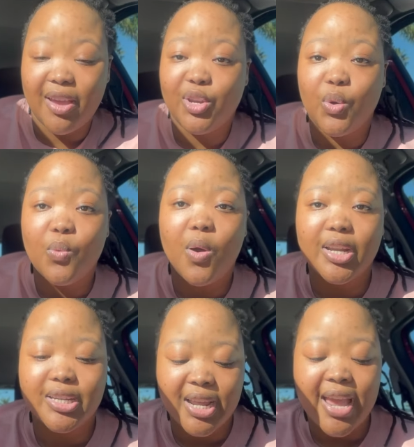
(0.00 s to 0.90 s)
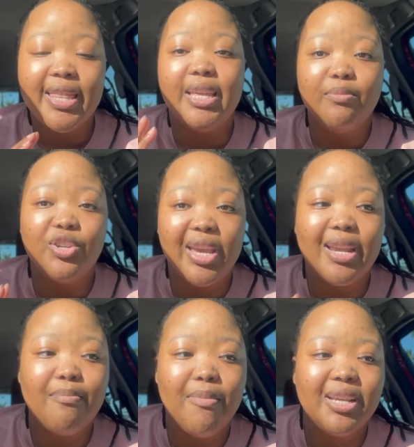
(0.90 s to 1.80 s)
I don't want them to
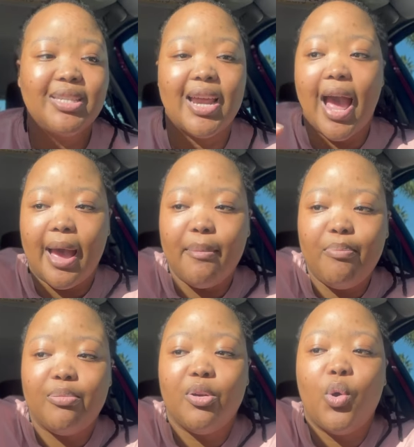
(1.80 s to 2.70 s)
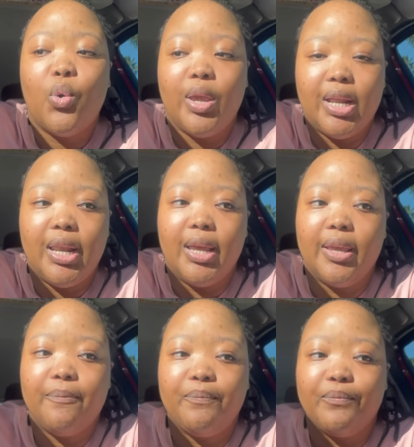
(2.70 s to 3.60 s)
get messed up quickly,
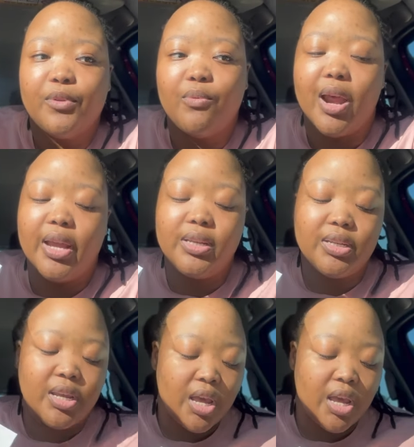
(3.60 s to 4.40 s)
right?